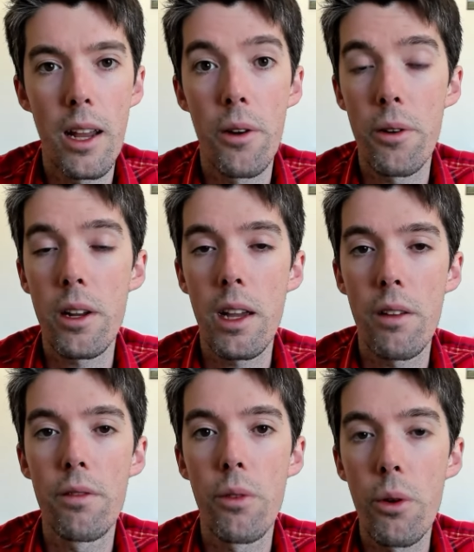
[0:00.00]
a
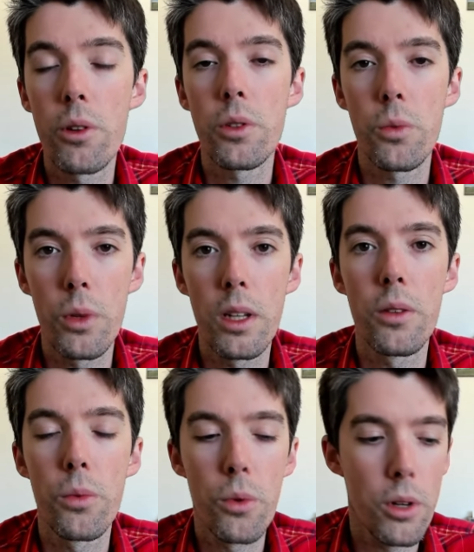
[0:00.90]
hurricane force
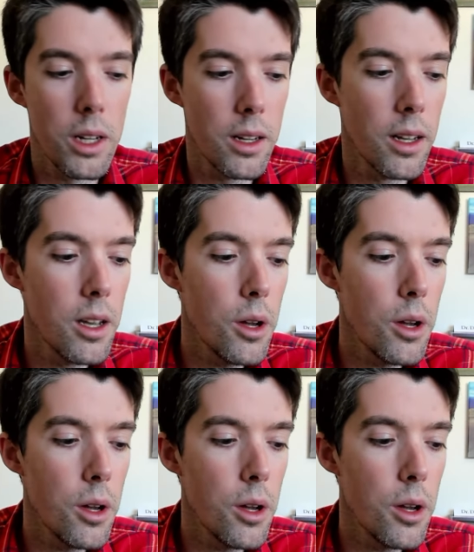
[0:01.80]
wind warning